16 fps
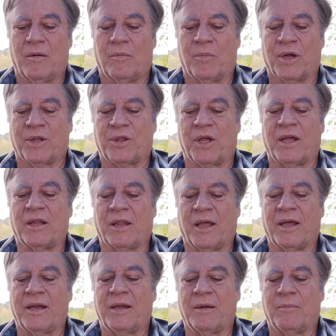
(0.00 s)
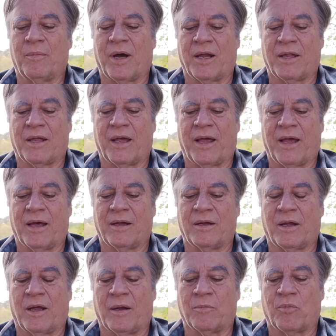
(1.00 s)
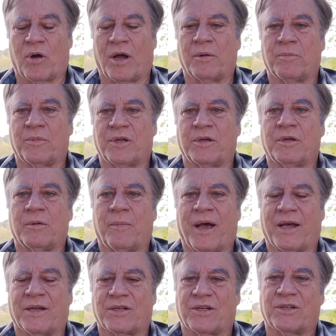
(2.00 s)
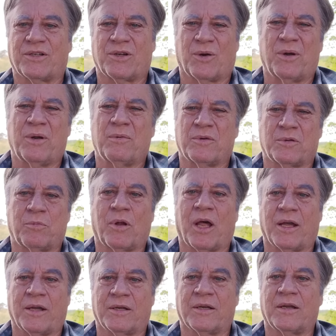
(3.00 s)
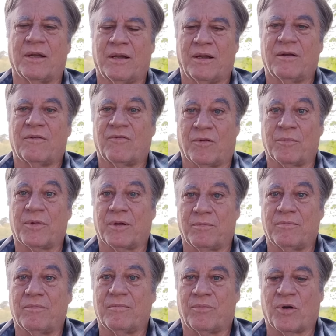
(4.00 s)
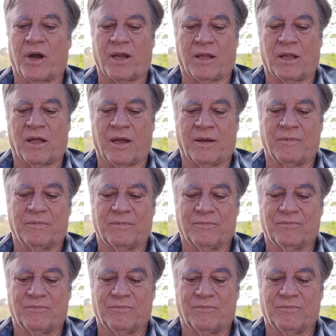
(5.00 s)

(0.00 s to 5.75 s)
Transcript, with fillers: but they led him by the hand and brought him to Damascus." So he was blinded from the bright light.